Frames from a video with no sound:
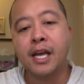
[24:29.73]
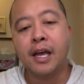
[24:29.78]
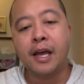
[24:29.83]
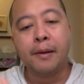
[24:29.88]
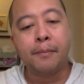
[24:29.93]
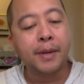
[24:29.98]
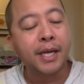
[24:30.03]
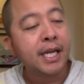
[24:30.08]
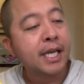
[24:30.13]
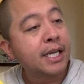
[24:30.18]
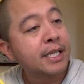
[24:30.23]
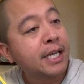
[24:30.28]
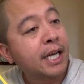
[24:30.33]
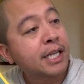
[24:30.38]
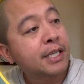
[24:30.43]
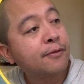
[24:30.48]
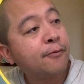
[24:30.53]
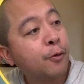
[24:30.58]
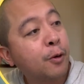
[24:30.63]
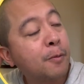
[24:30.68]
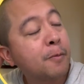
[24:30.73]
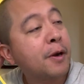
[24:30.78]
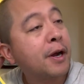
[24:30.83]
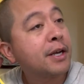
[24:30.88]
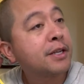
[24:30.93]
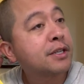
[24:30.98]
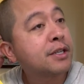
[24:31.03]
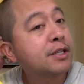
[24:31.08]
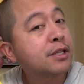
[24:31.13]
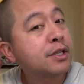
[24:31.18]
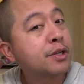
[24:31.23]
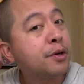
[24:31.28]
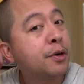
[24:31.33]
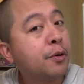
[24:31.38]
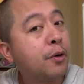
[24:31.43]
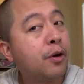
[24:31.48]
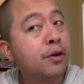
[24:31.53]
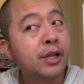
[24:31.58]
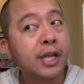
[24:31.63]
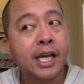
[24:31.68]
meaning it takes 4 prizes, so
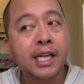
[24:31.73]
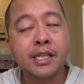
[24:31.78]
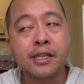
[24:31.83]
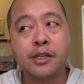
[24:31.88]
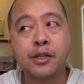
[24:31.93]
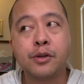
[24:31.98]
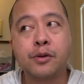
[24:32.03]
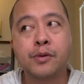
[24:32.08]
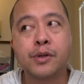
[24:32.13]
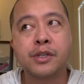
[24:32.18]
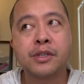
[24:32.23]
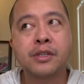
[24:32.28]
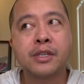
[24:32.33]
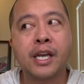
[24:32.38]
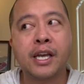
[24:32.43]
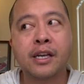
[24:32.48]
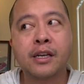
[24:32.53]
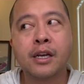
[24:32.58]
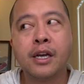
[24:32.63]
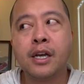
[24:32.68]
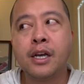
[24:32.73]
all I had to do was take